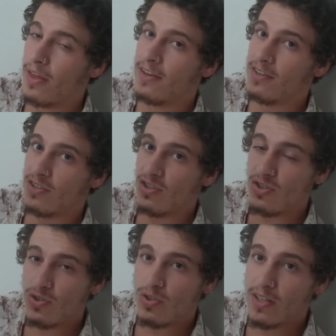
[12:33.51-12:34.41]
And to
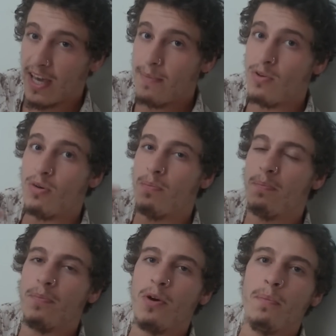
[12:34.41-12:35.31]
keep
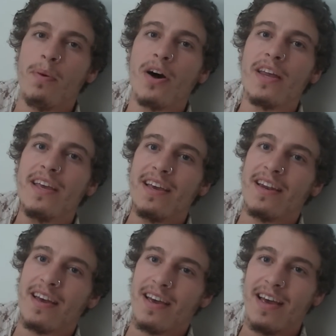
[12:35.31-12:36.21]
your body
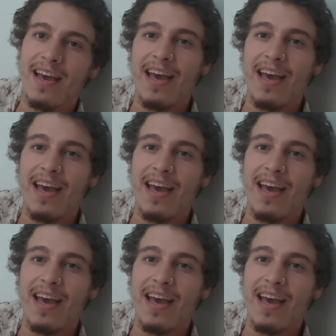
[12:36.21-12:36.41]
in a